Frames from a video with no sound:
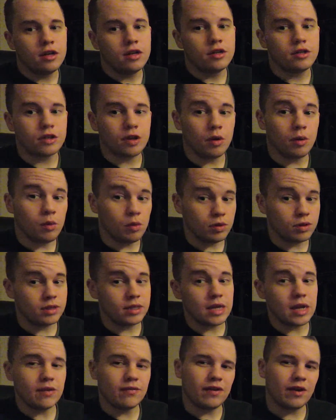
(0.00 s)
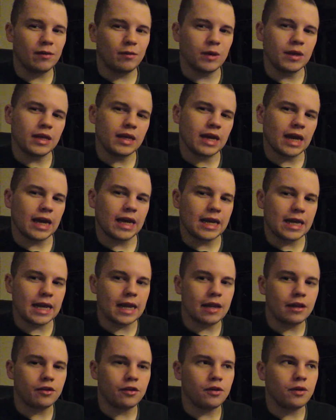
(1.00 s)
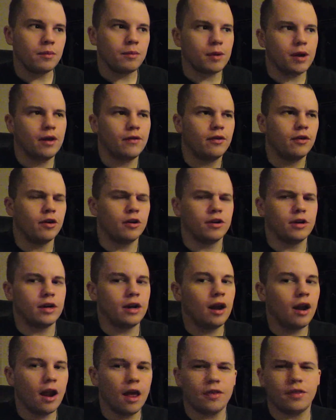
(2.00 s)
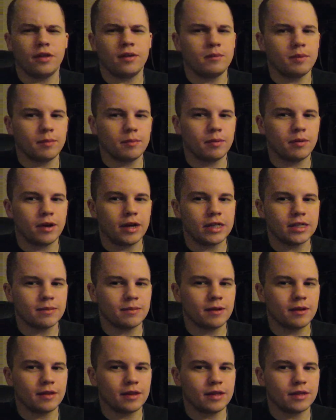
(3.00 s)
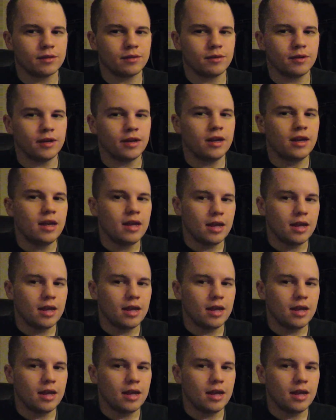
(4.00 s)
so we'll see if I really kind of get into it, but I've heard nothing but praise about this one.